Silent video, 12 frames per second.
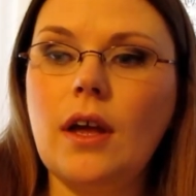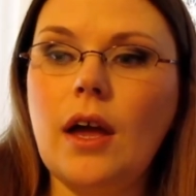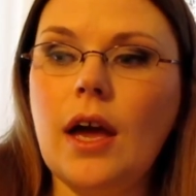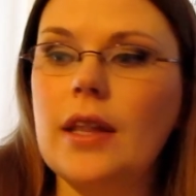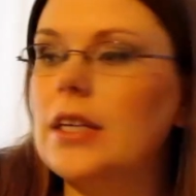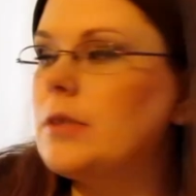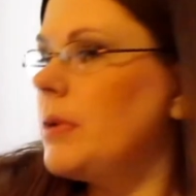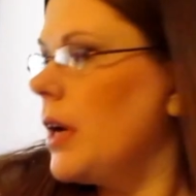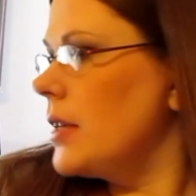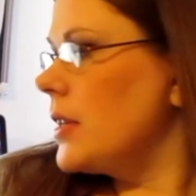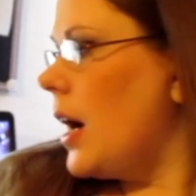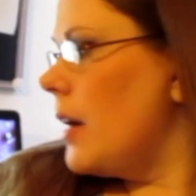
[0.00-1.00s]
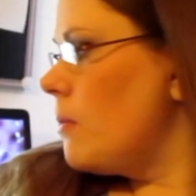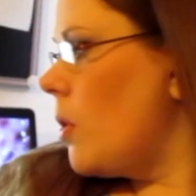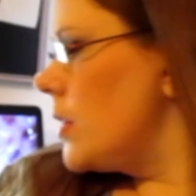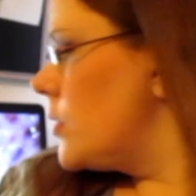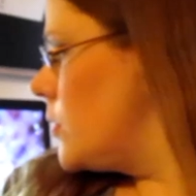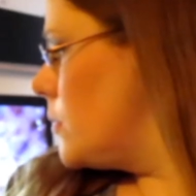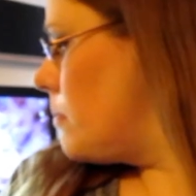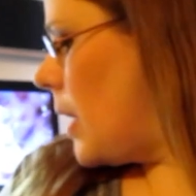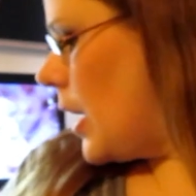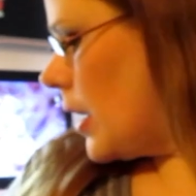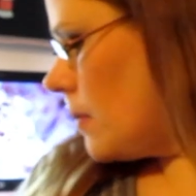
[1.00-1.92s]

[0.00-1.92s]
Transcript: And that's because I'm going to make